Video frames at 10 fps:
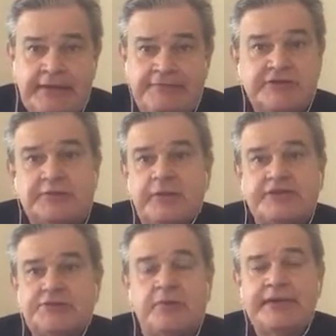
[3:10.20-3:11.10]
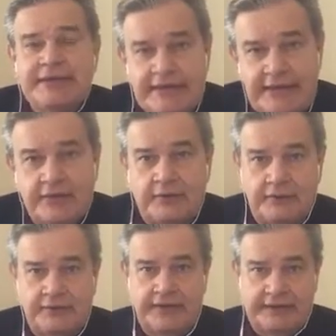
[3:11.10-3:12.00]
First of all, it's already
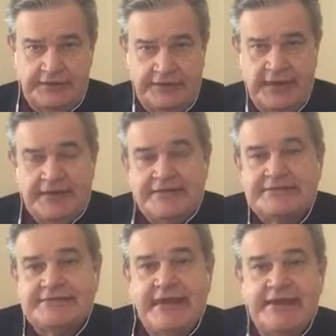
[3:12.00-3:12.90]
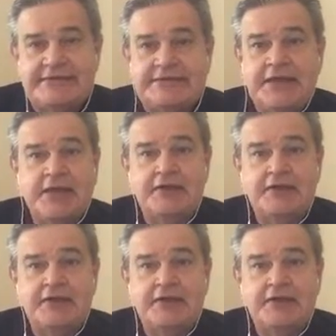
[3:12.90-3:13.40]
legal in the United States